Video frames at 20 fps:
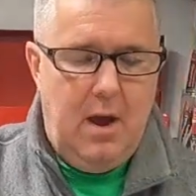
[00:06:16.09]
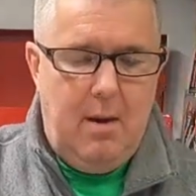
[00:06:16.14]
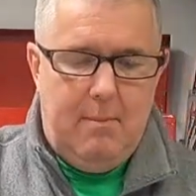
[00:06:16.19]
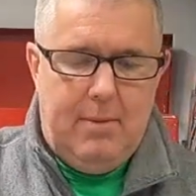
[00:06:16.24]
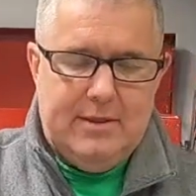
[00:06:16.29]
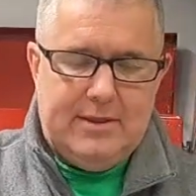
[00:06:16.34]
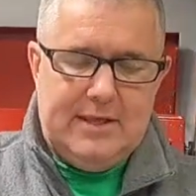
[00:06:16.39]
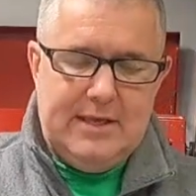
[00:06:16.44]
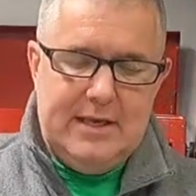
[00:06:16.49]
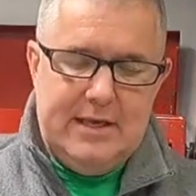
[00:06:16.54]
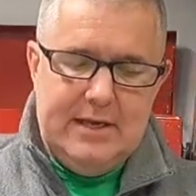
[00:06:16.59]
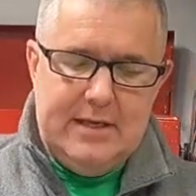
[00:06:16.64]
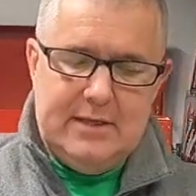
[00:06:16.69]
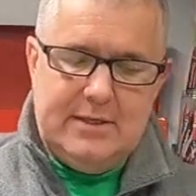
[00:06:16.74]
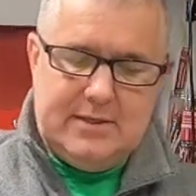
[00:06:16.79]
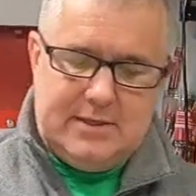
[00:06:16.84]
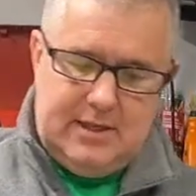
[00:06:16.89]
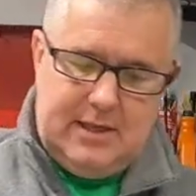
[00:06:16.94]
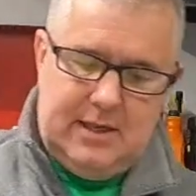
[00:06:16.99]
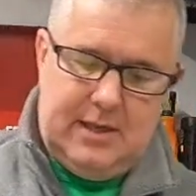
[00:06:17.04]
but
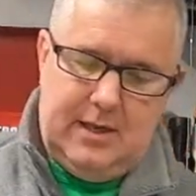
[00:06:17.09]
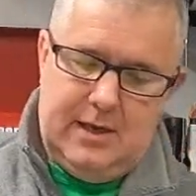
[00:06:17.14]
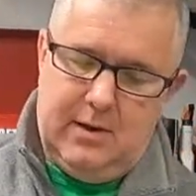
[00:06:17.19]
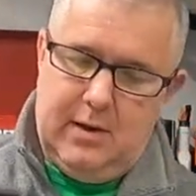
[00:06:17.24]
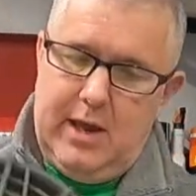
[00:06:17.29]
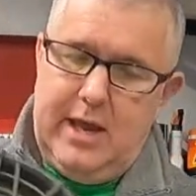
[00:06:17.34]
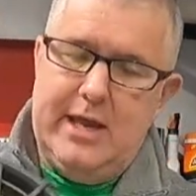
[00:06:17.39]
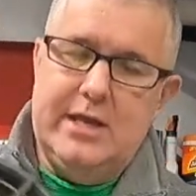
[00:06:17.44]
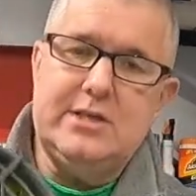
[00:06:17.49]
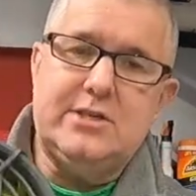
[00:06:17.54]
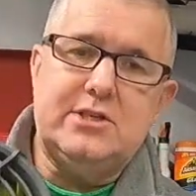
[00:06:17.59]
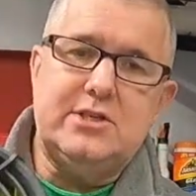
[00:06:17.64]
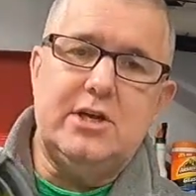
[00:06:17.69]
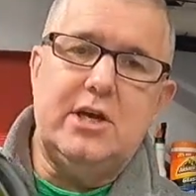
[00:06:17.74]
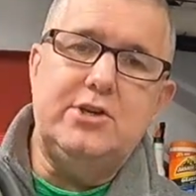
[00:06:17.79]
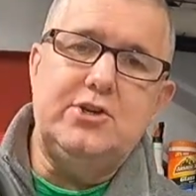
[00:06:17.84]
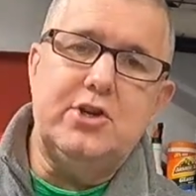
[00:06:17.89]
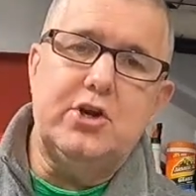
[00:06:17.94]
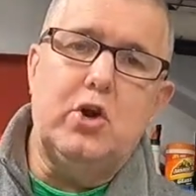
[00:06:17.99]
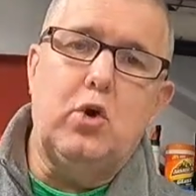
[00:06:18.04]
this is
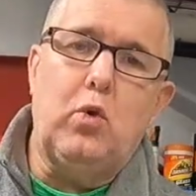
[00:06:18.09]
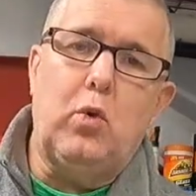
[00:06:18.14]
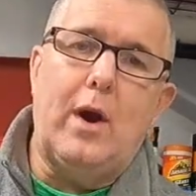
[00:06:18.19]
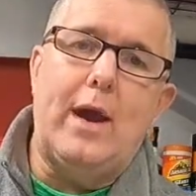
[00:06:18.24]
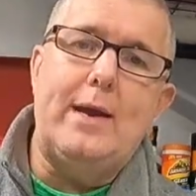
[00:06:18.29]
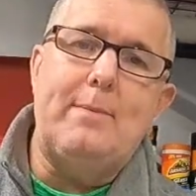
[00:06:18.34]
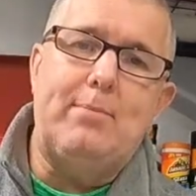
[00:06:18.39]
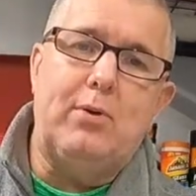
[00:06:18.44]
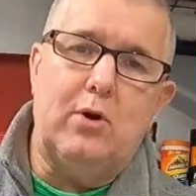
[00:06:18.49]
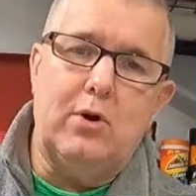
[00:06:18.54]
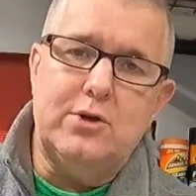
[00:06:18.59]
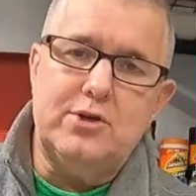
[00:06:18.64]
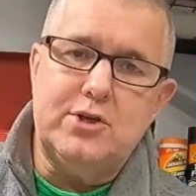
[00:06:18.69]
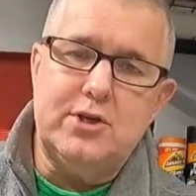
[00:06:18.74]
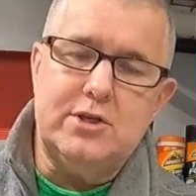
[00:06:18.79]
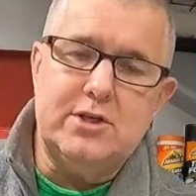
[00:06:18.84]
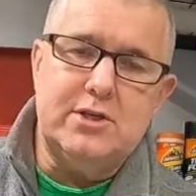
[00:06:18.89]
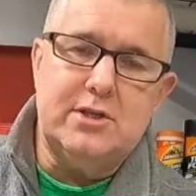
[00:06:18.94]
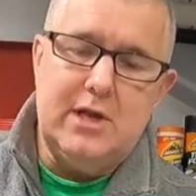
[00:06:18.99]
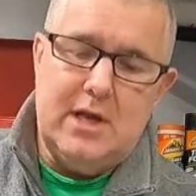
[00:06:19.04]
such a great
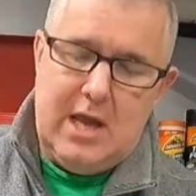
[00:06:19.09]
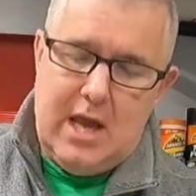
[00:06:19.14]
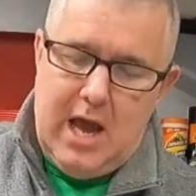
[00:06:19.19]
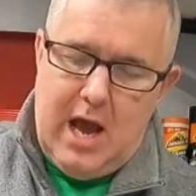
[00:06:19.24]
purchase.